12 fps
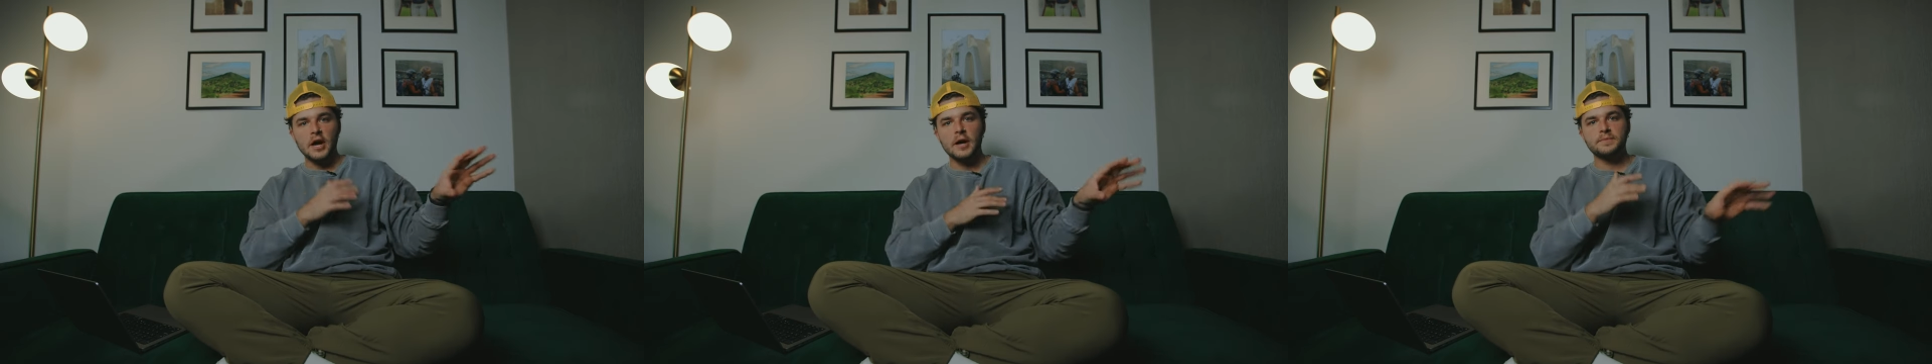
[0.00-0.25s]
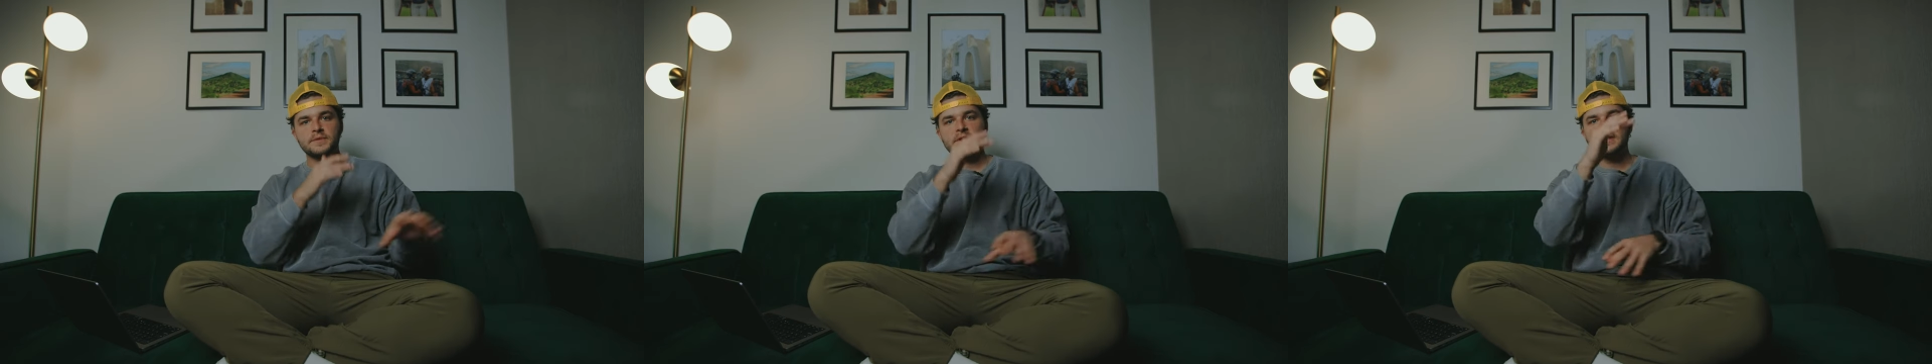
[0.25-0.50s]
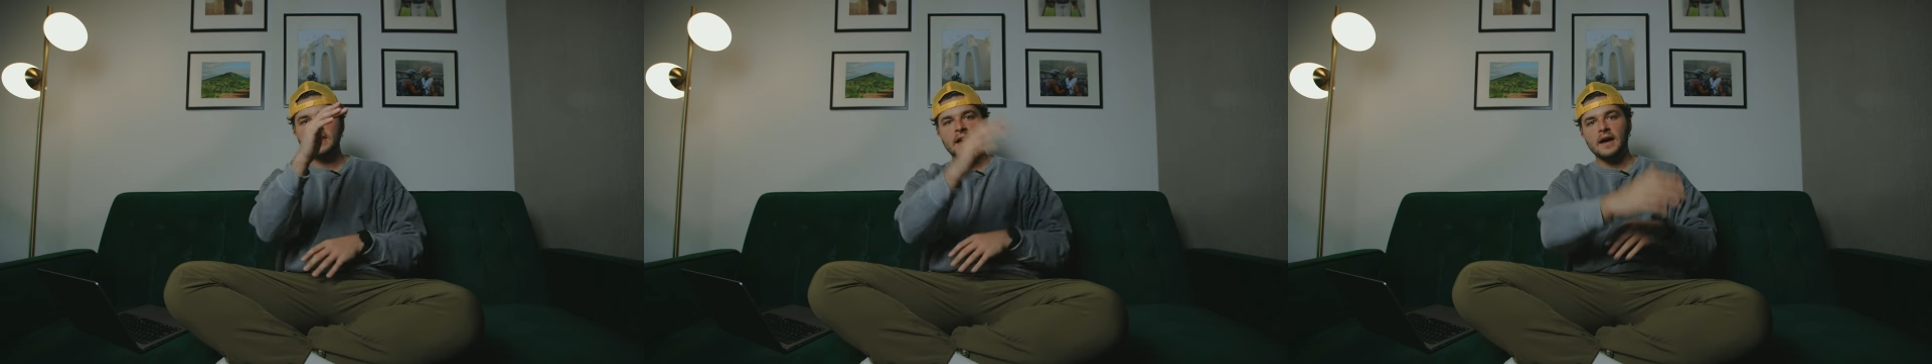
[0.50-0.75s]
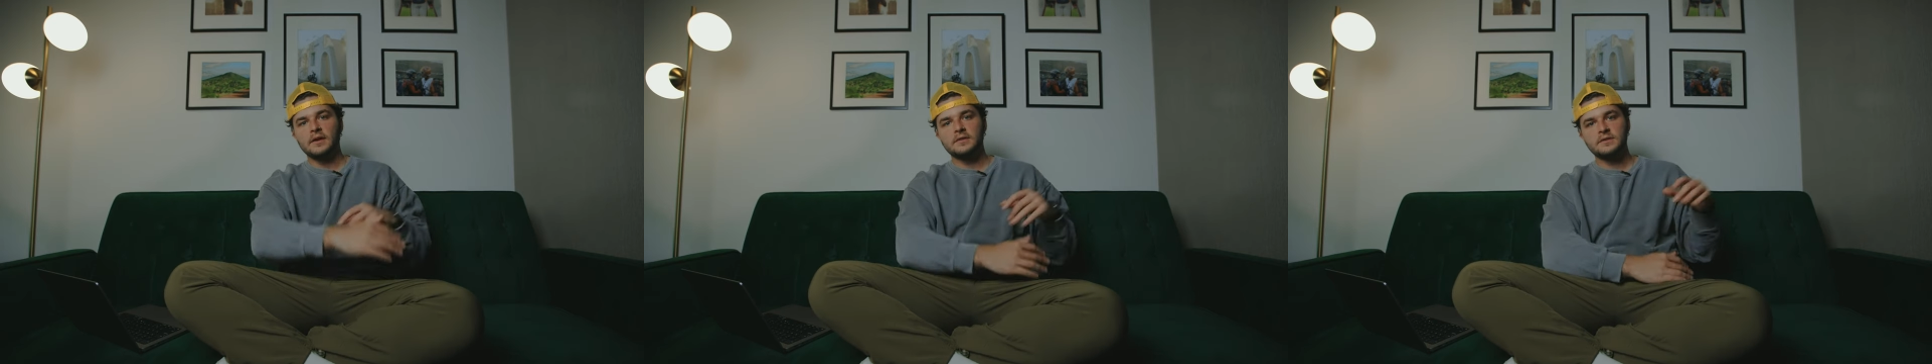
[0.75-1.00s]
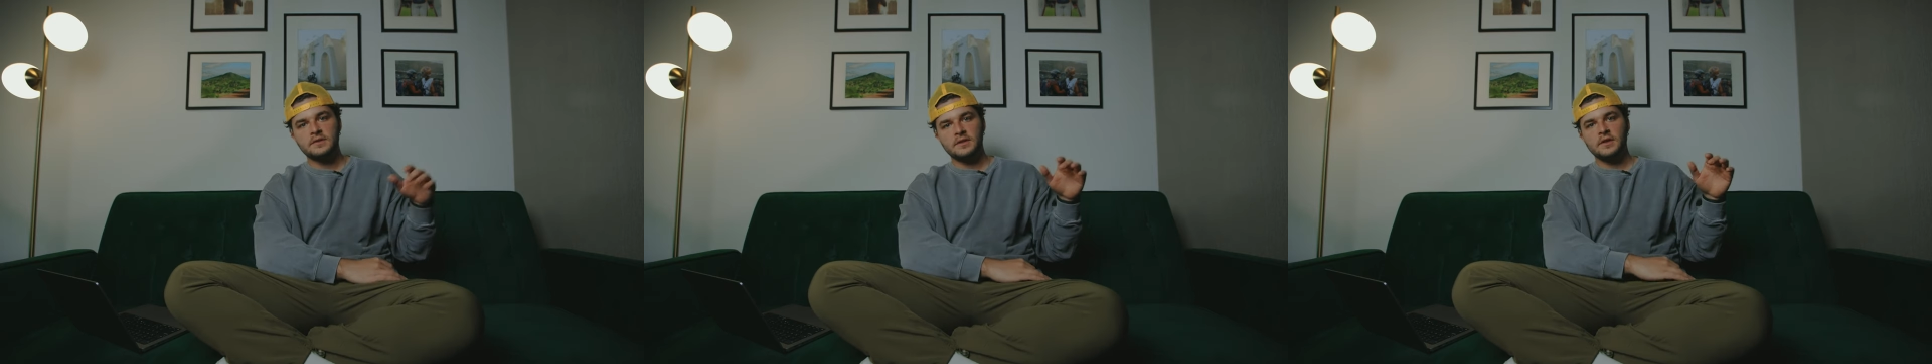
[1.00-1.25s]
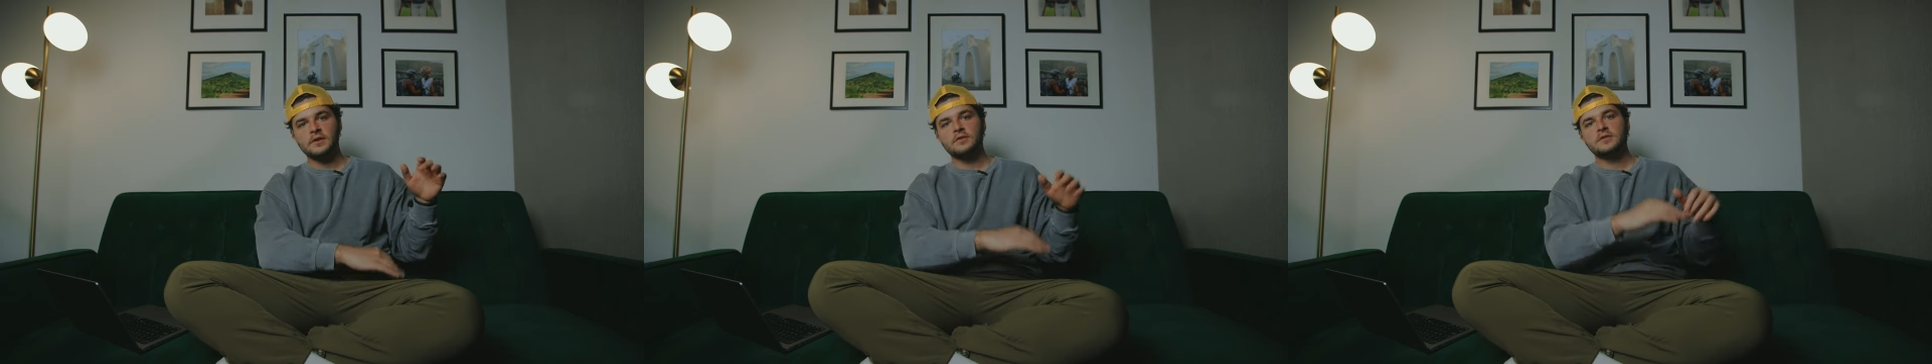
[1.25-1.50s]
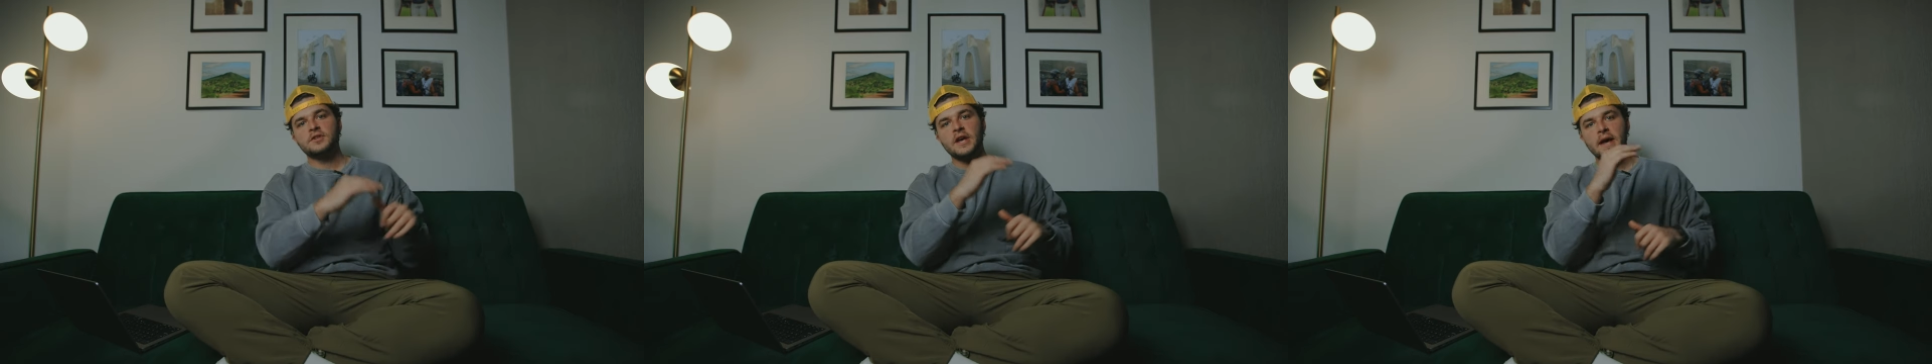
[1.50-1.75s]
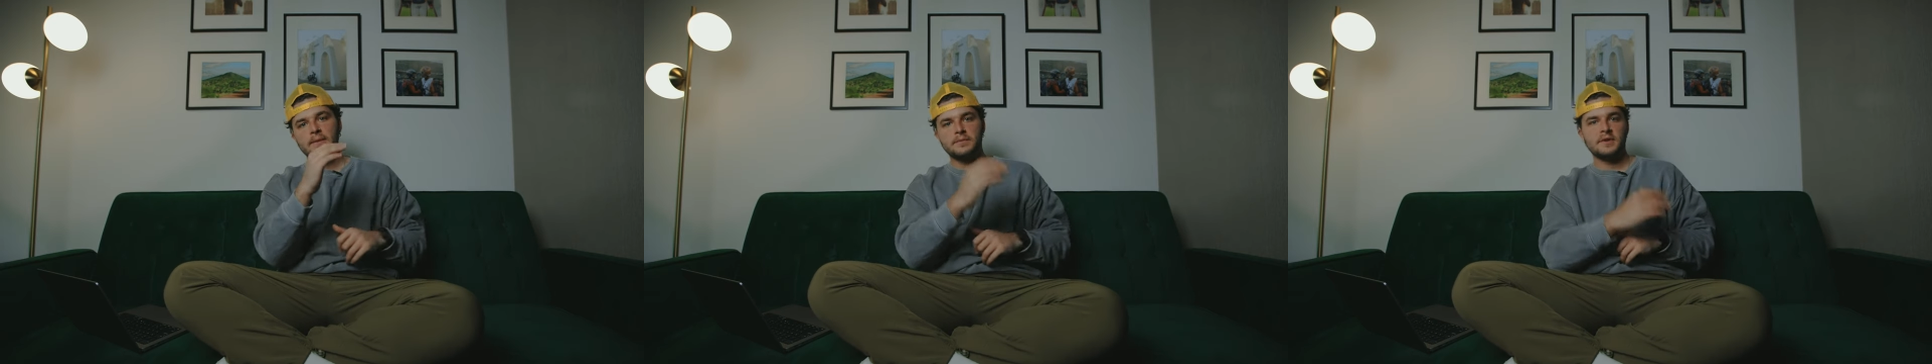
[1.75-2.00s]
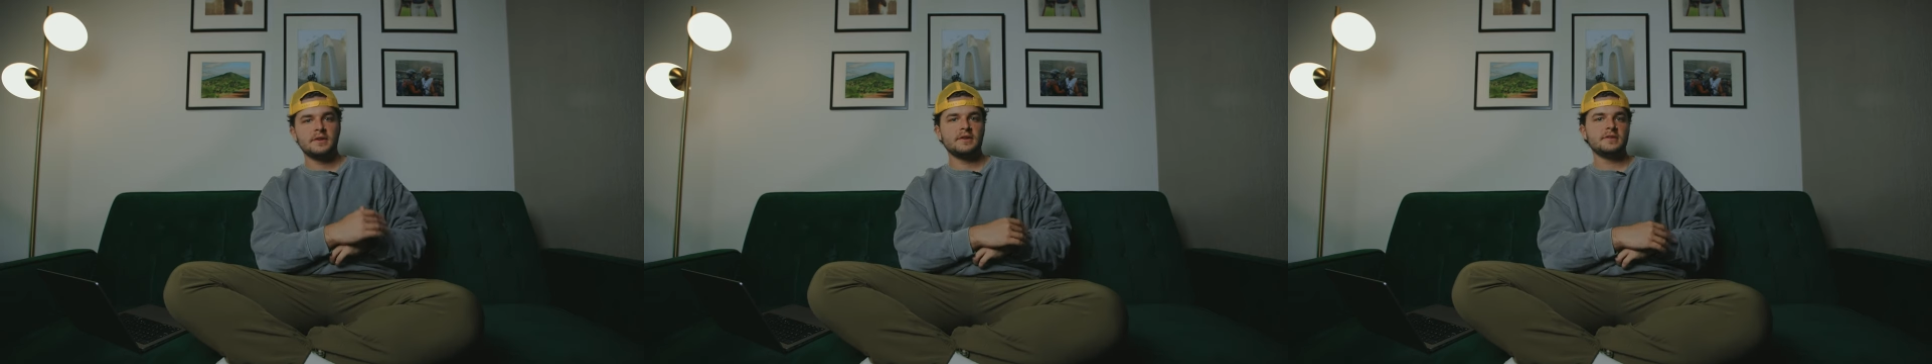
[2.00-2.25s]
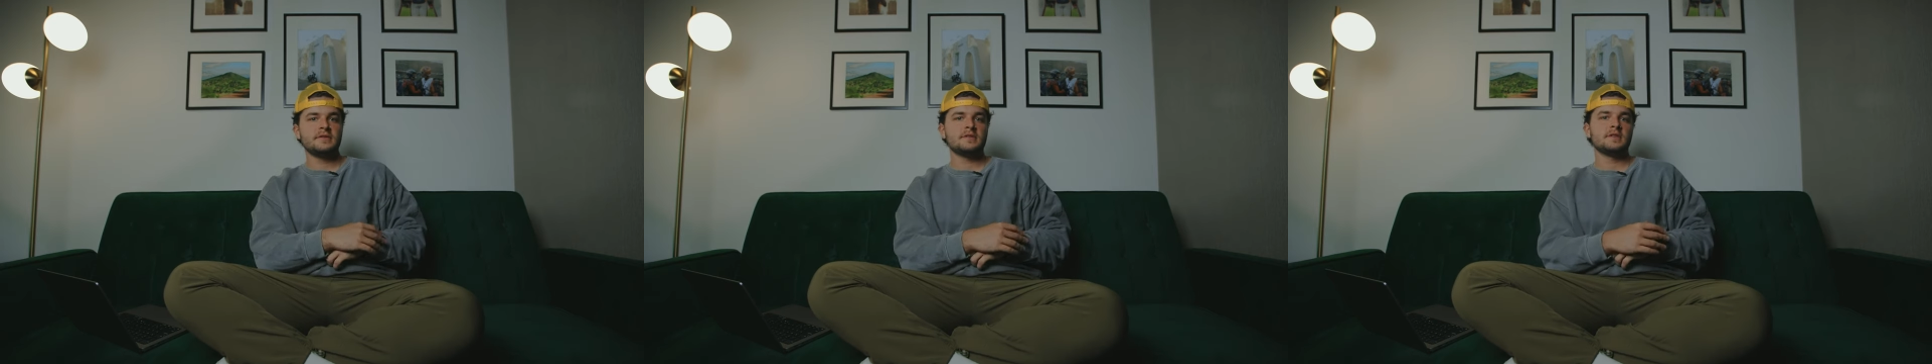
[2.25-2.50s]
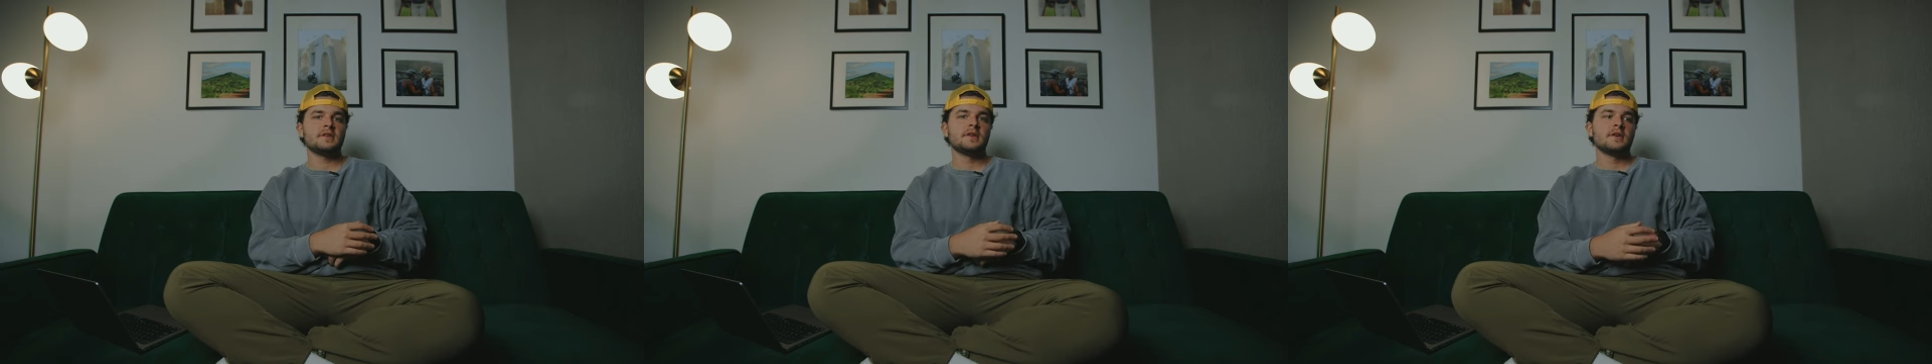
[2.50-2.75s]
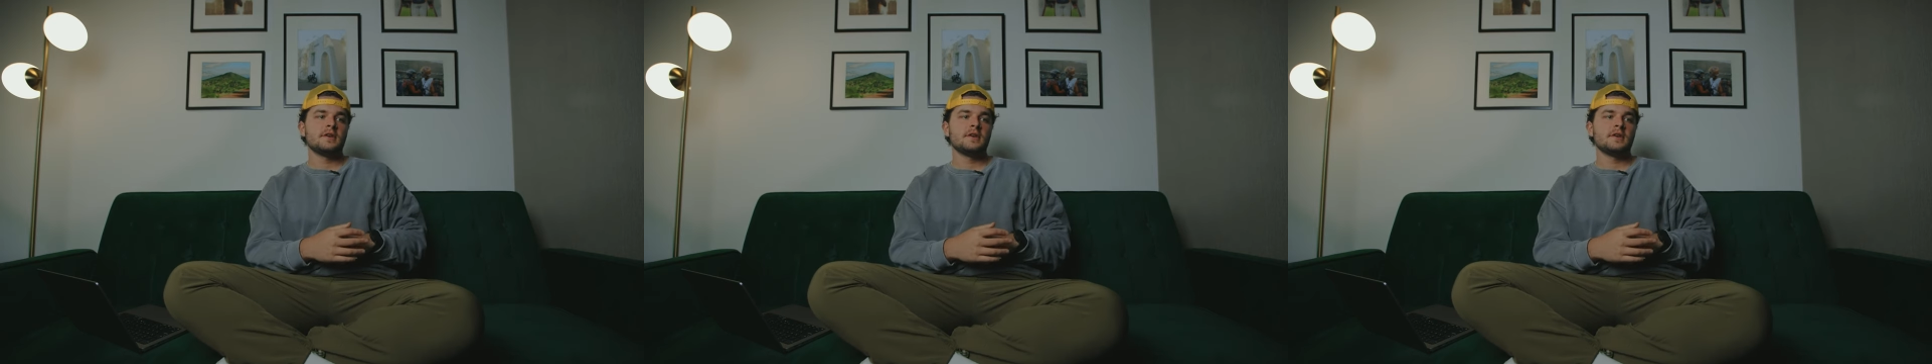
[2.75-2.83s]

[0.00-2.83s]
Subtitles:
ups and downs in those chapters. And